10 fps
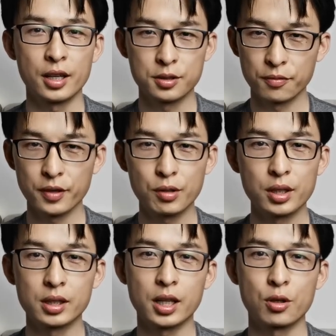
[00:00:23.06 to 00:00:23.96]
It's
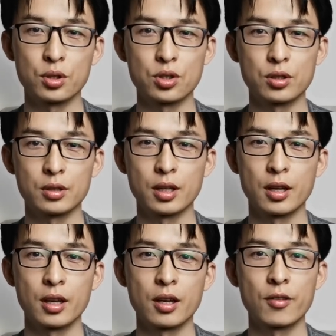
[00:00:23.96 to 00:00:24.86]
very encouraging.
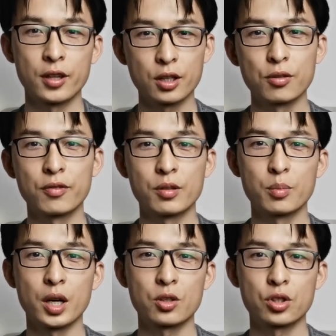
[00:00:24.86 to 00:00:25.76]
Thank you
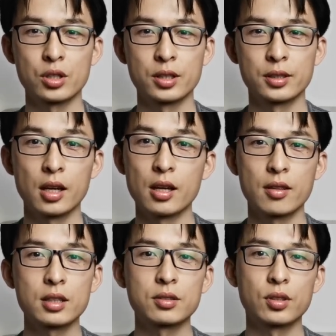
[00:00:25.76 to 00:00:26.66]
very much.
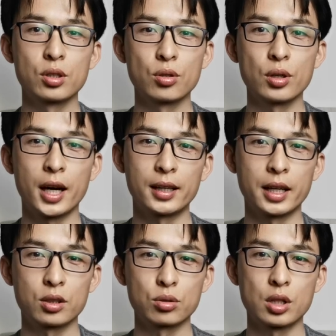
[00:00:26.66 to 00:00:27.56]
In this video,
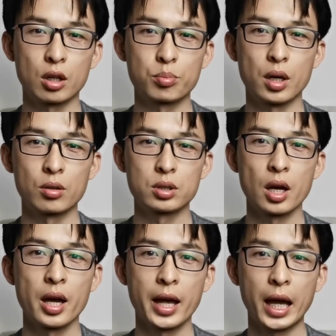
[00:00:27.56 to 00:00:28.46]
I'd like to talk
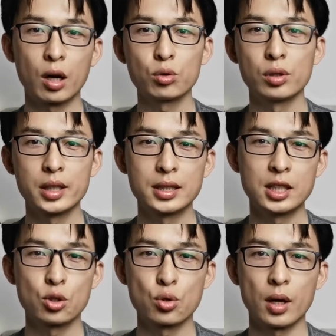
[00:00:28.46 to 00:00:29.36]
about how to
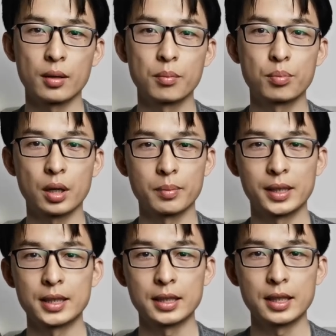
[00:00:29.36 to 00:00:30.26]
learn Yiquan
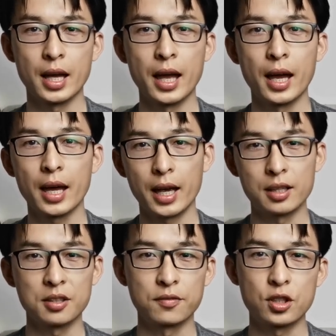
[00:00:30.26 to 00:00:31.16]
properly
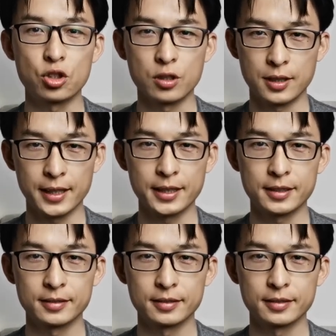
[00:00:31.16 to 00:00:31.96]
and efficiently.